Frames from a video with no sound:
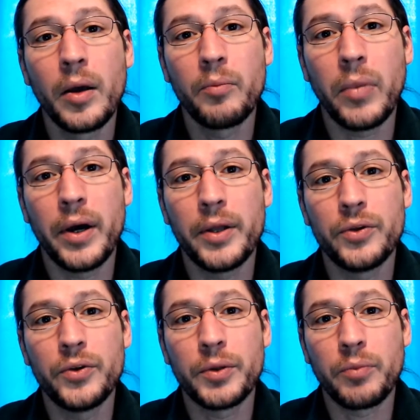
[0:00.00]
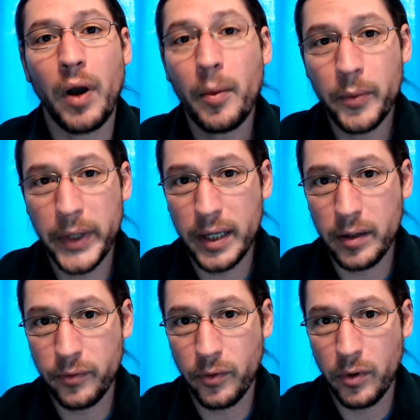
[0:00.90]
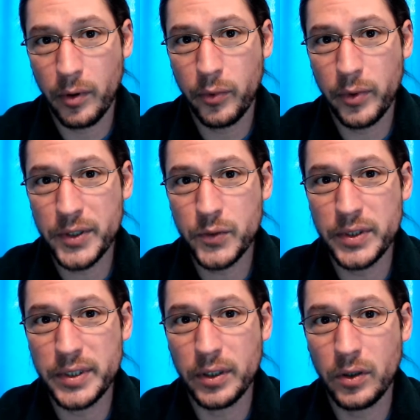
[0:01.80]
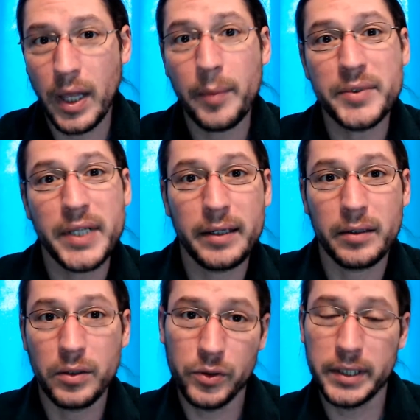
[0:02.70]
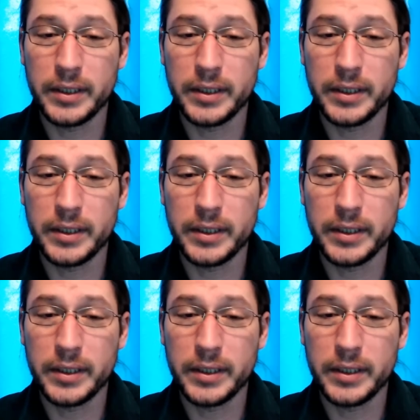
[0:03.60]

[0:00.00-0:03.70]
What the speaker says: but you can probably get it for a pretty sweet deal, habitat included.